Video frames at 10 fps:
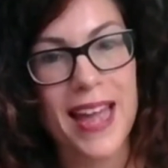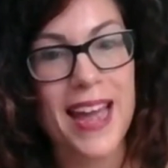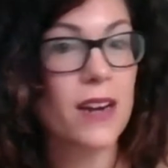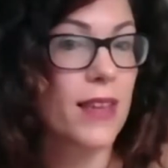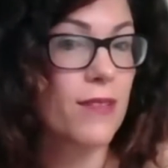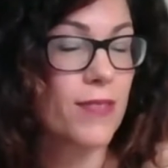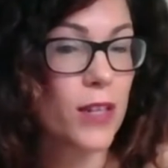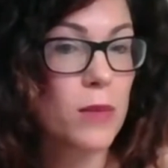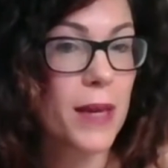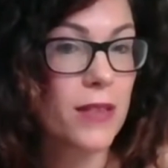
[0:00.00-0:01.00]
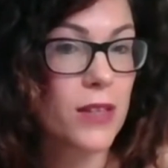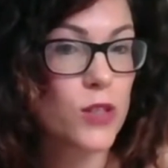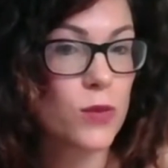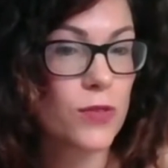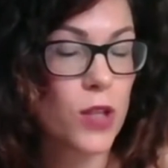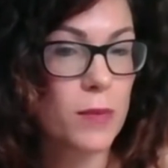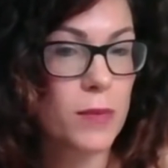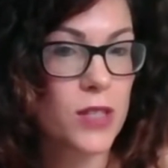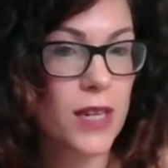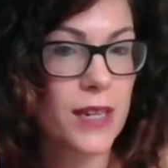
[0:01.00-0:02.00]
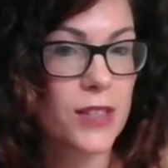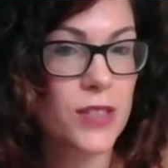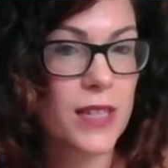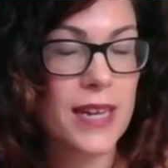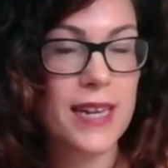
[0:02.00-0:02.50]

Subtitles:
How do they feel about the issue of climate change?